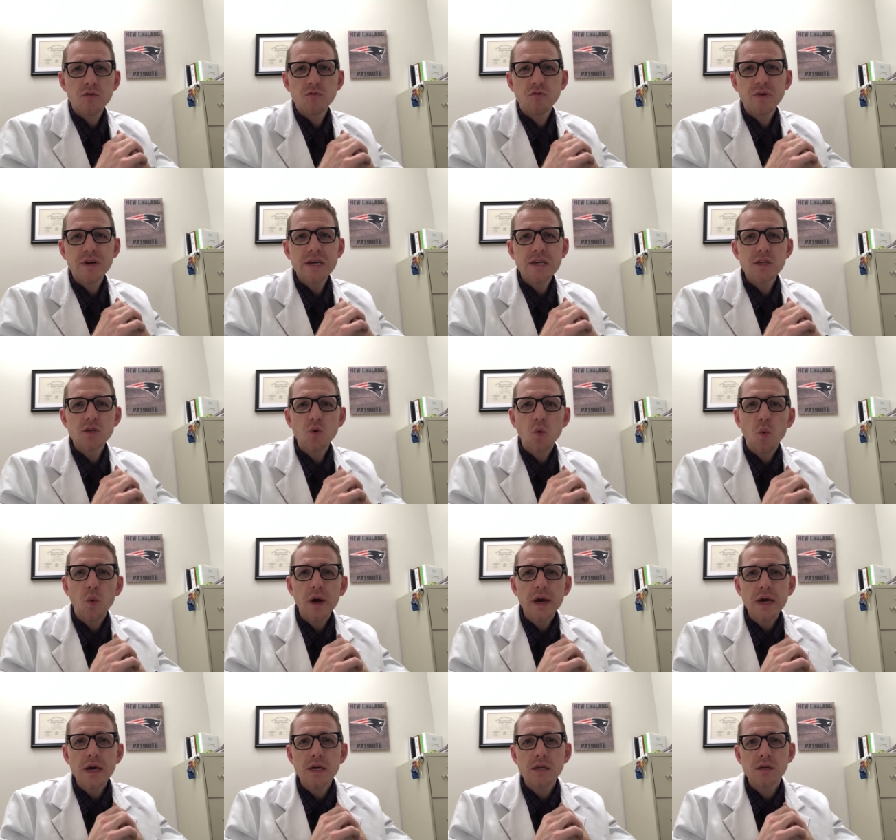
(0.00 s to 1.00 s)

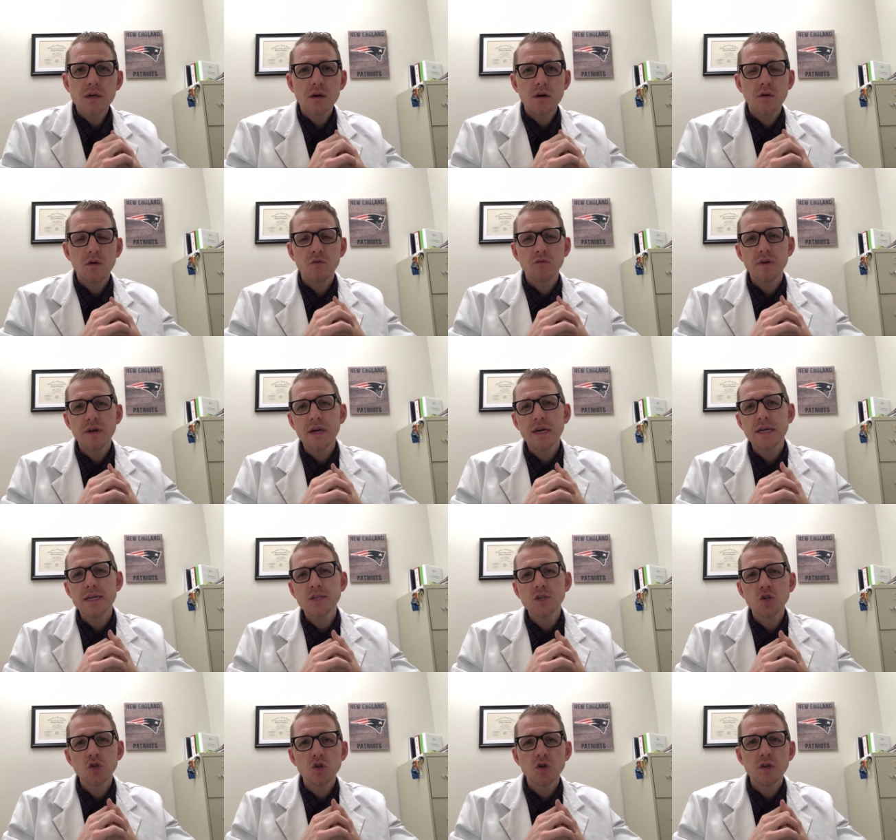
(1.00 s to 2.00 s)
retweaked or
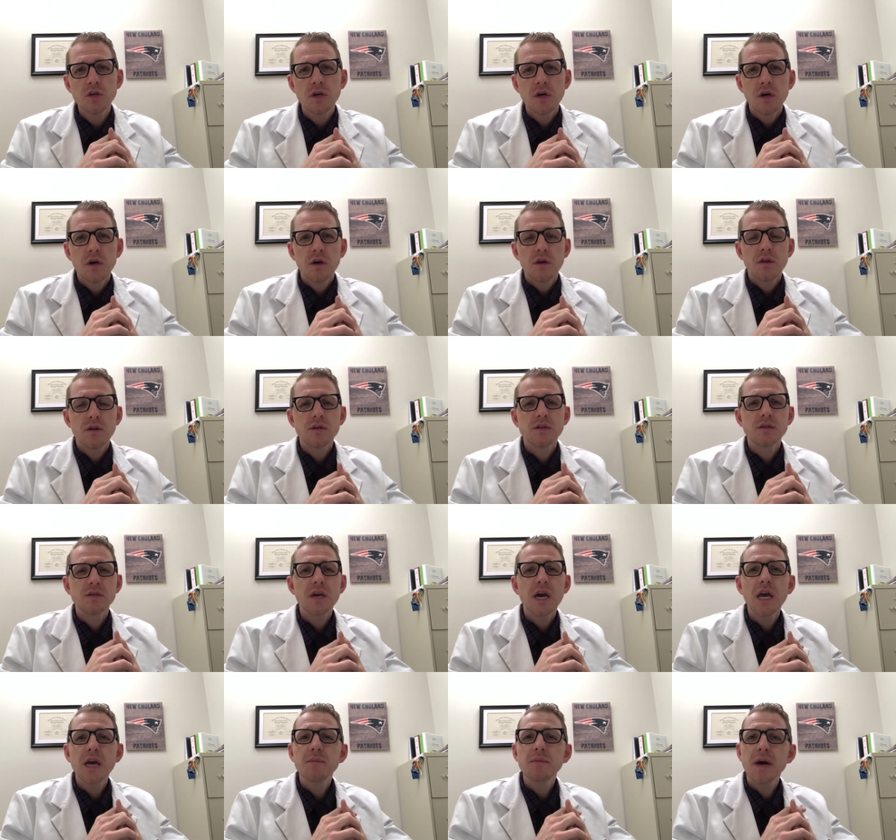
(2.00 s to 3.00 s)
re-injured the
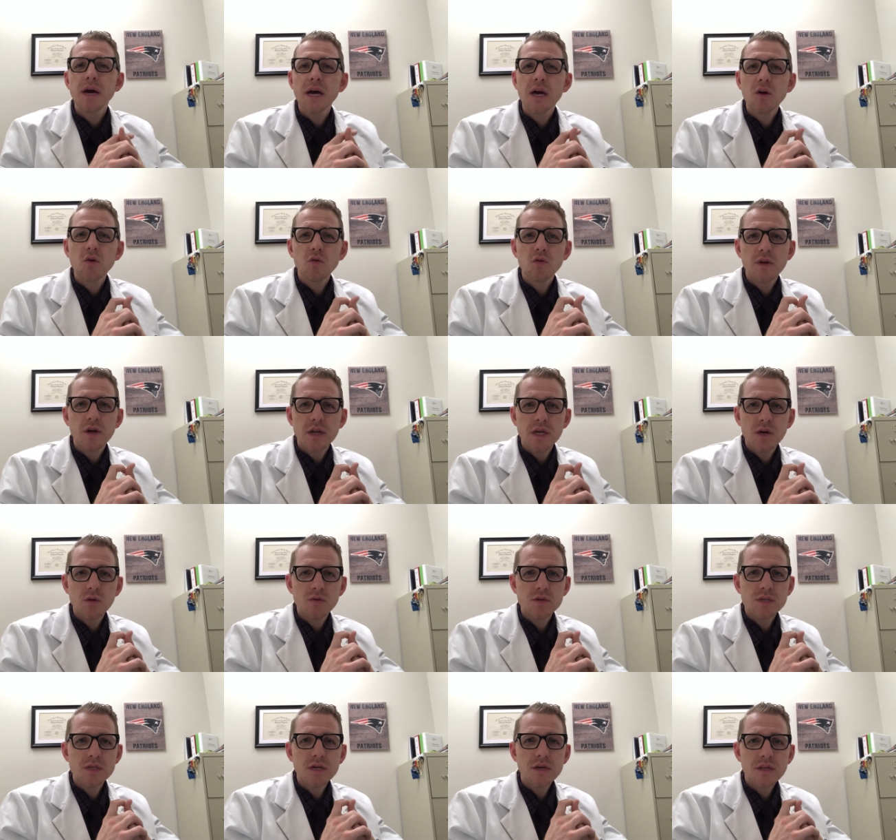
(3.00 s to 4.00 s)
same ankle that he
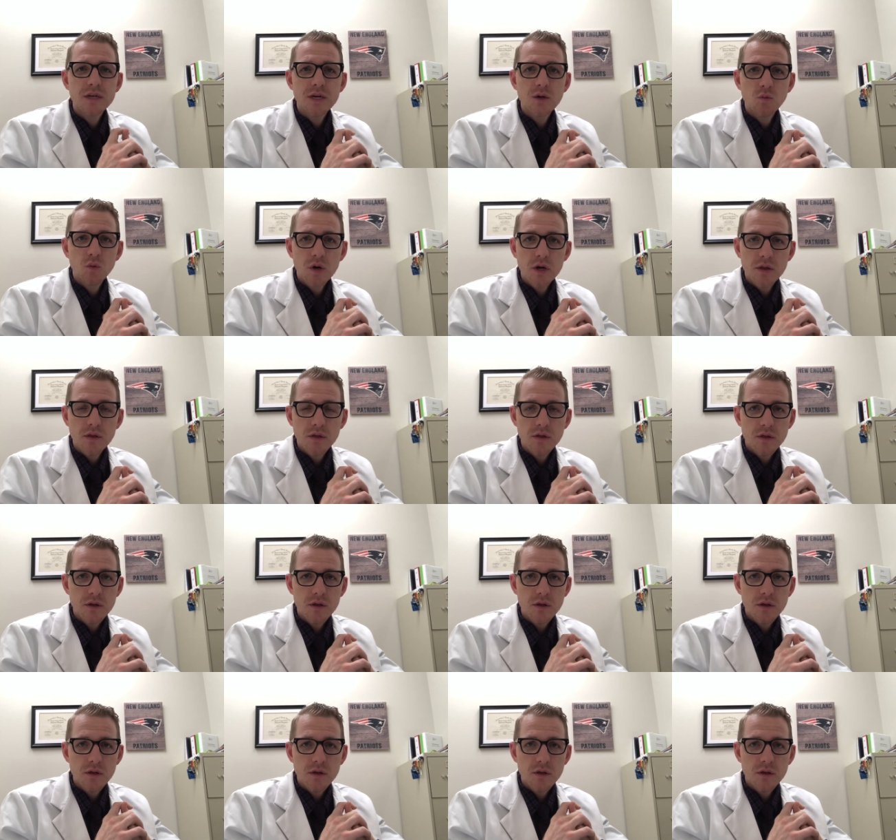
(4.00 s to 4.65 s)
was dealing with